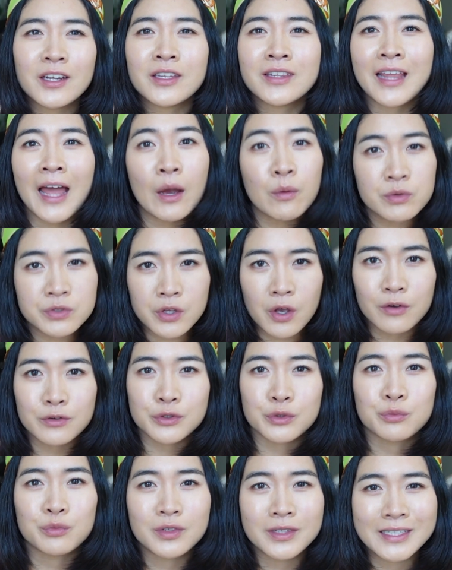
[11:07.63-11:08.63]
That was
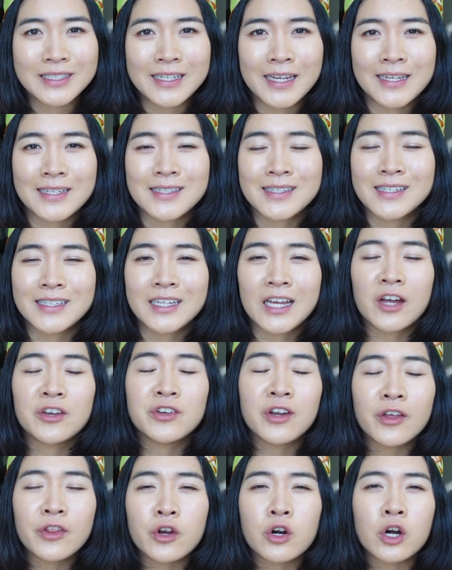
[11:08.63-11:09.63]
also really tasty.
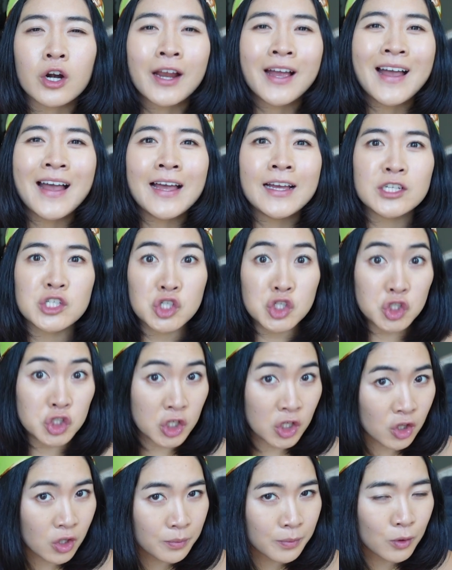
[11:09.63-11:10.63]
Another
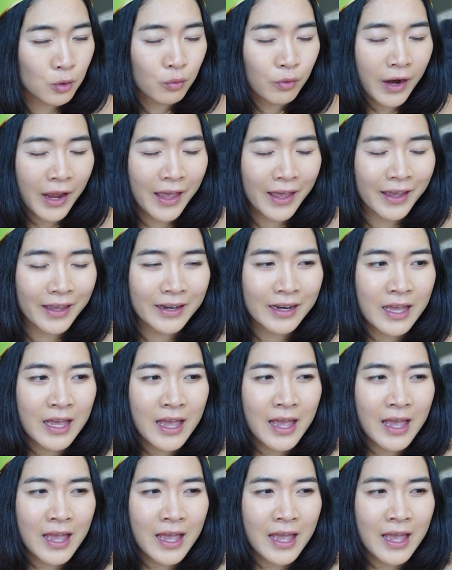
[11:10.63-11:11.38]
chillable red.